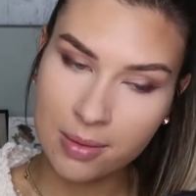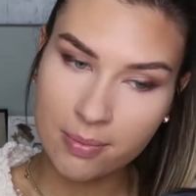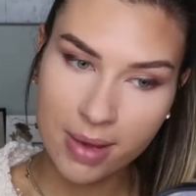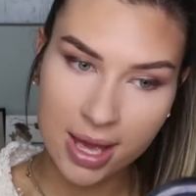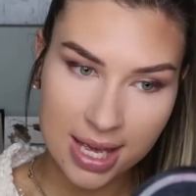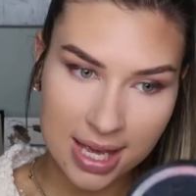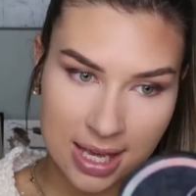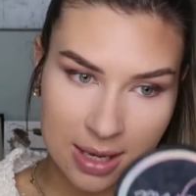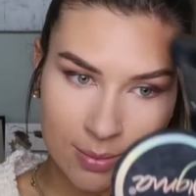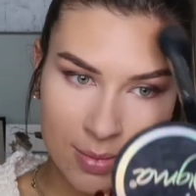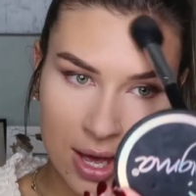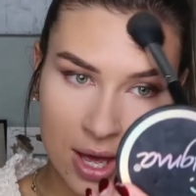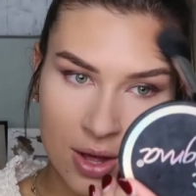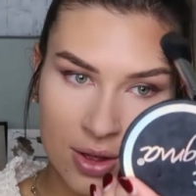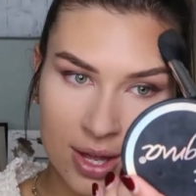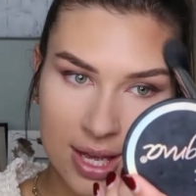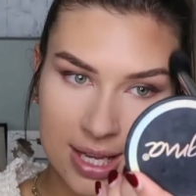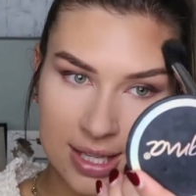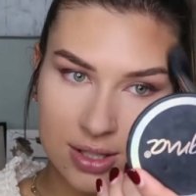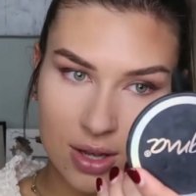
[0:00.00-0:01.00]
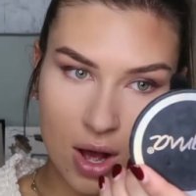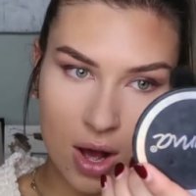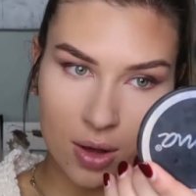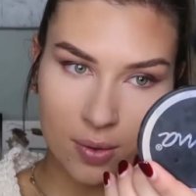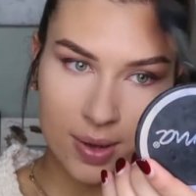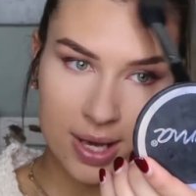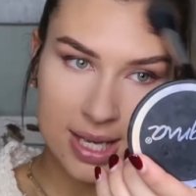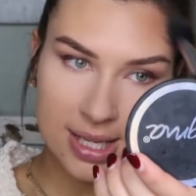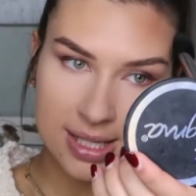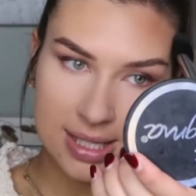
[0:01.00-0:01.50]
My email is
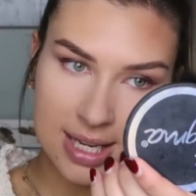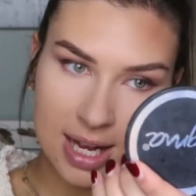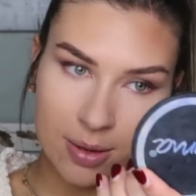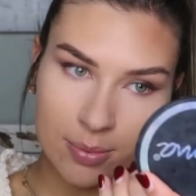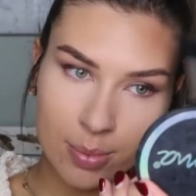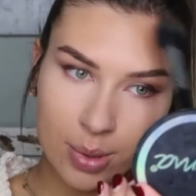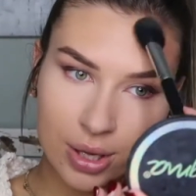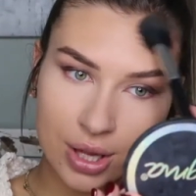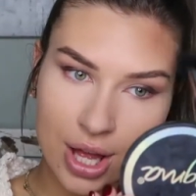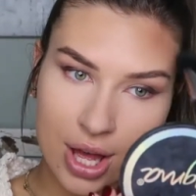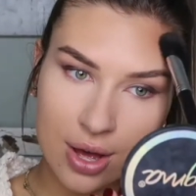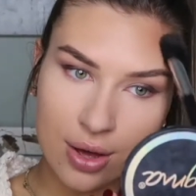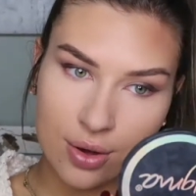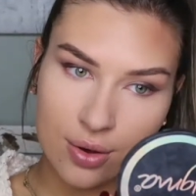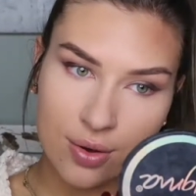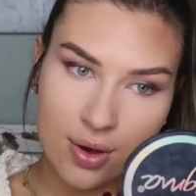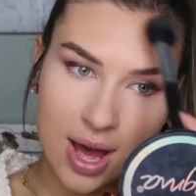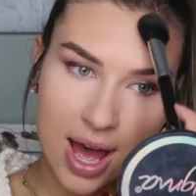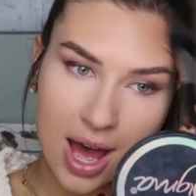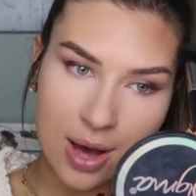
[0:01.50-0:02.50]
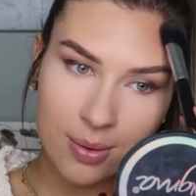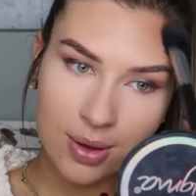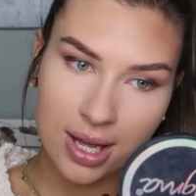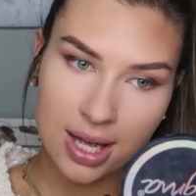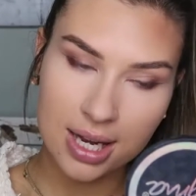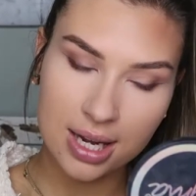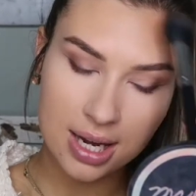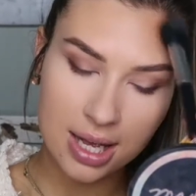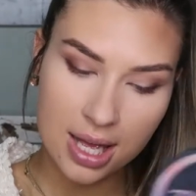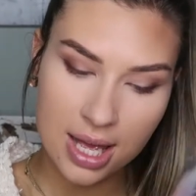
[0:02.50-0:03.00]
always down below. I
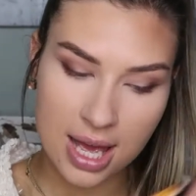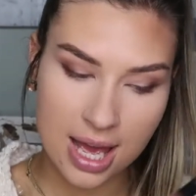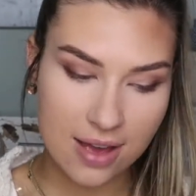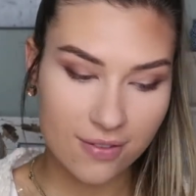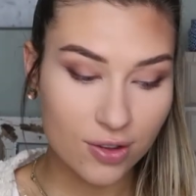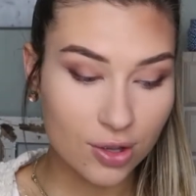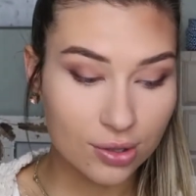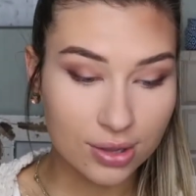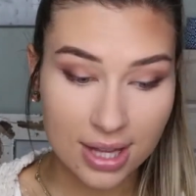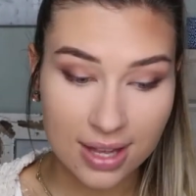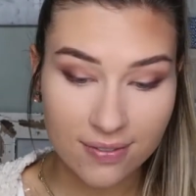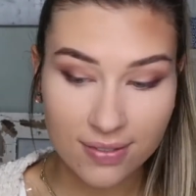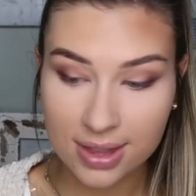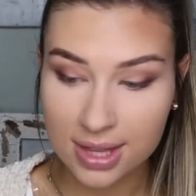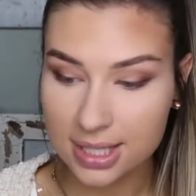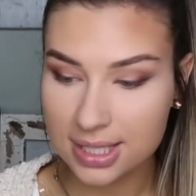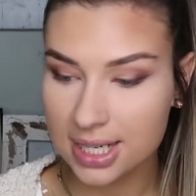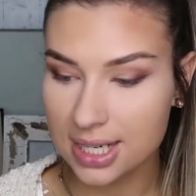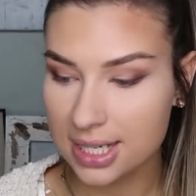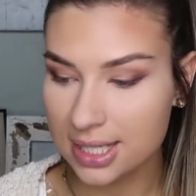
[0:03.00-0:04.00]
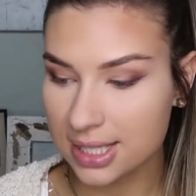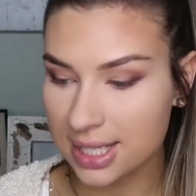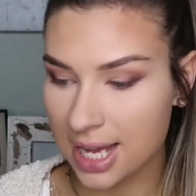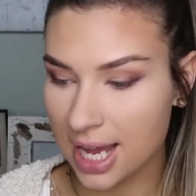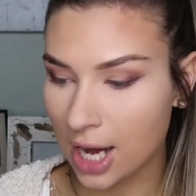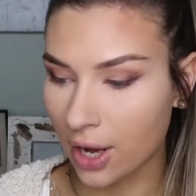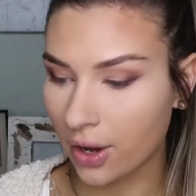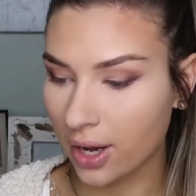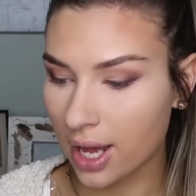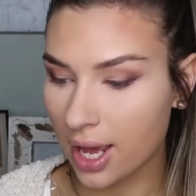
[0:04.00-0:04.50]
would, if you live in the
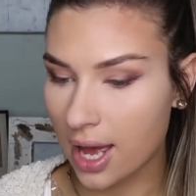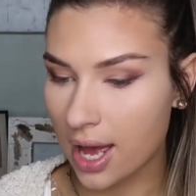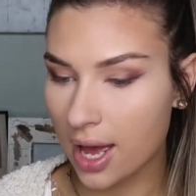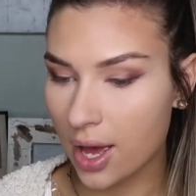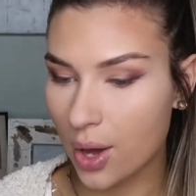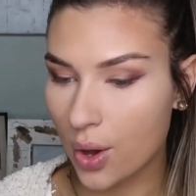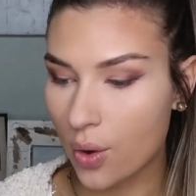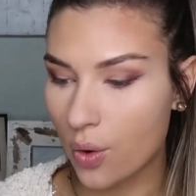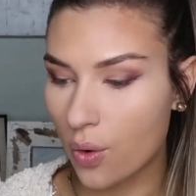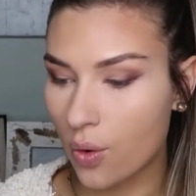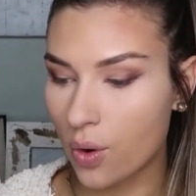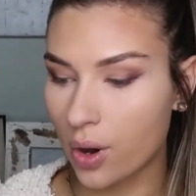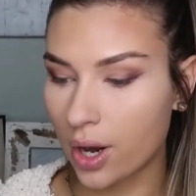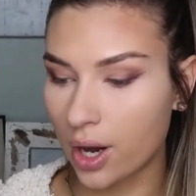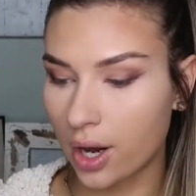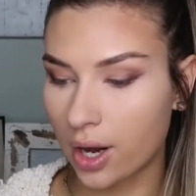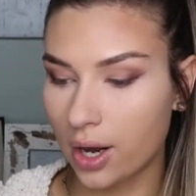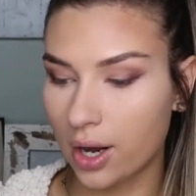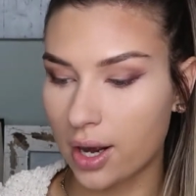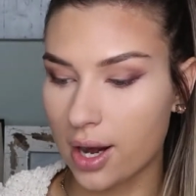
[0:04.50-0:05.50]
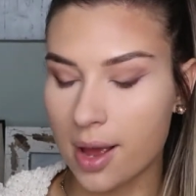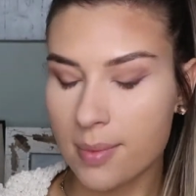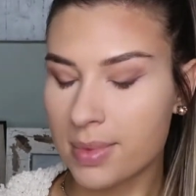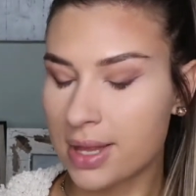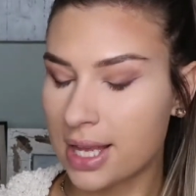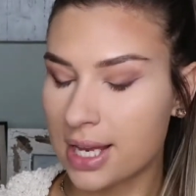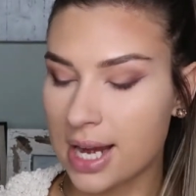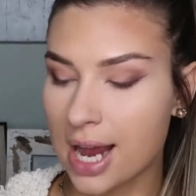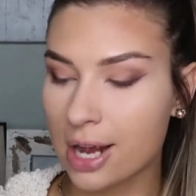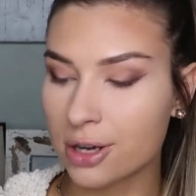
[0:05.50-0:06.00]
Tennessee area, or I
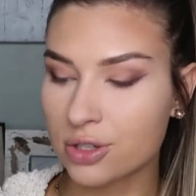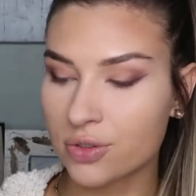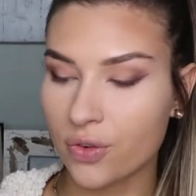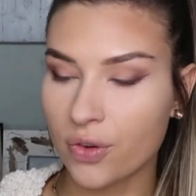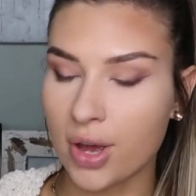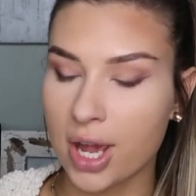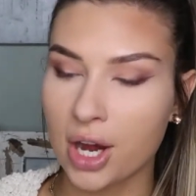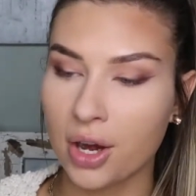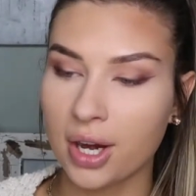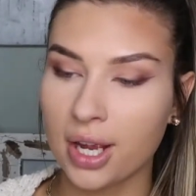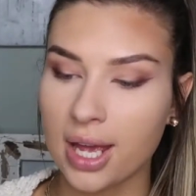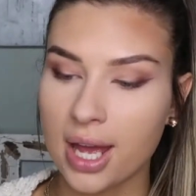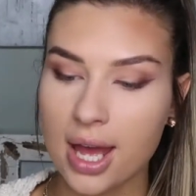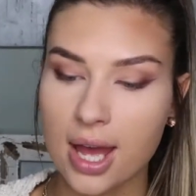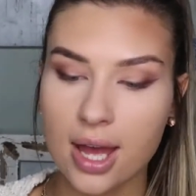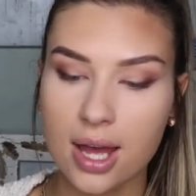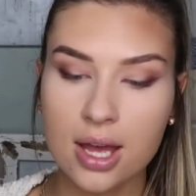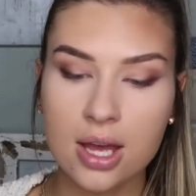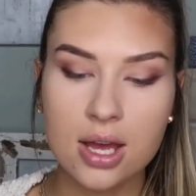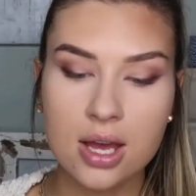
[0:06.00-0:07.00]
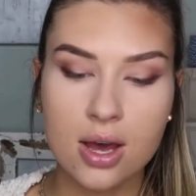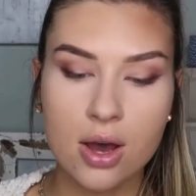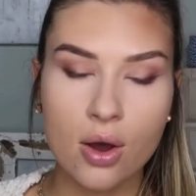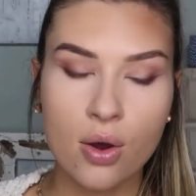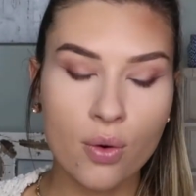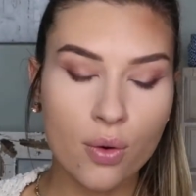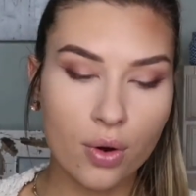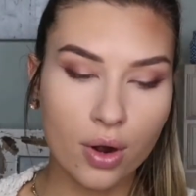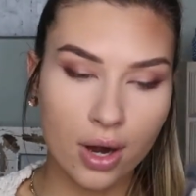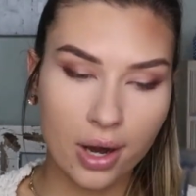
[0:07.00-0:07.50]
mean the Nashville area,
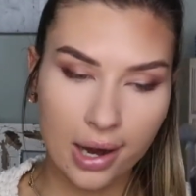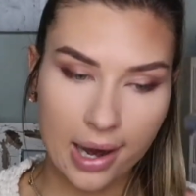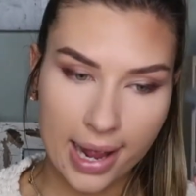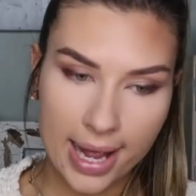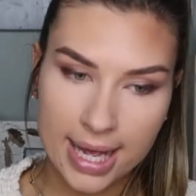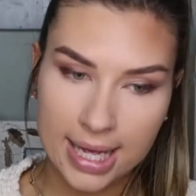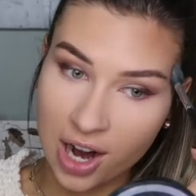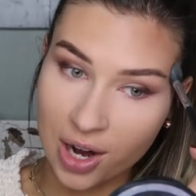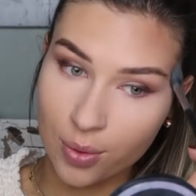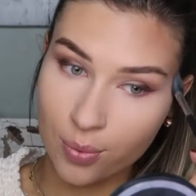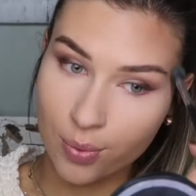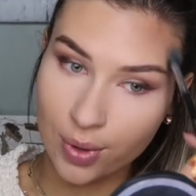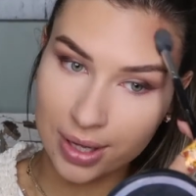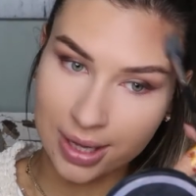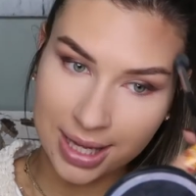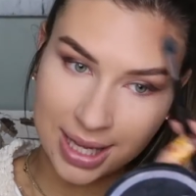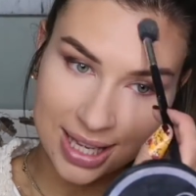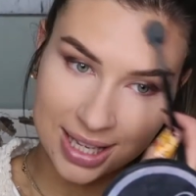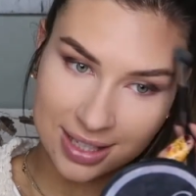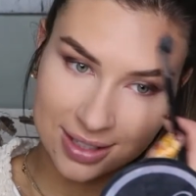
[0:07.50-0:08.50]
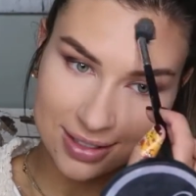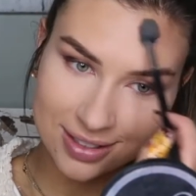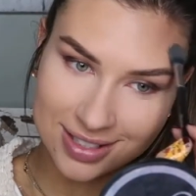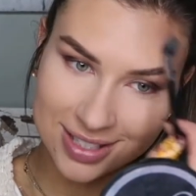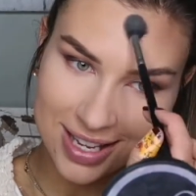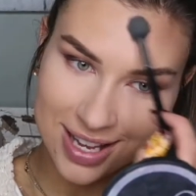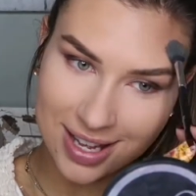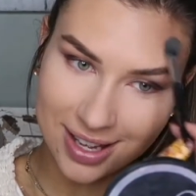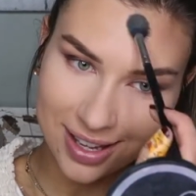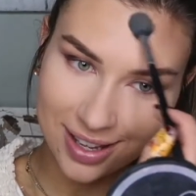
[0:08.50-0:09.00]
or are willing
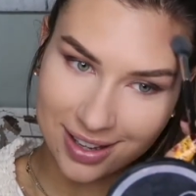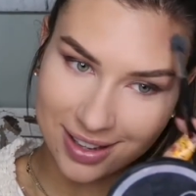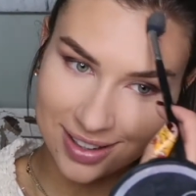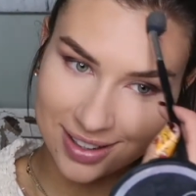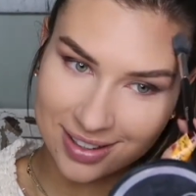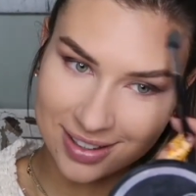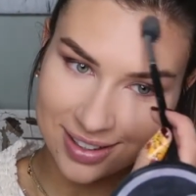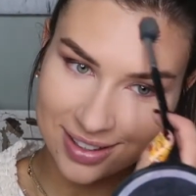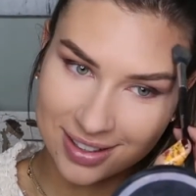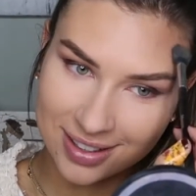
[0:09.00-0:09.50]
to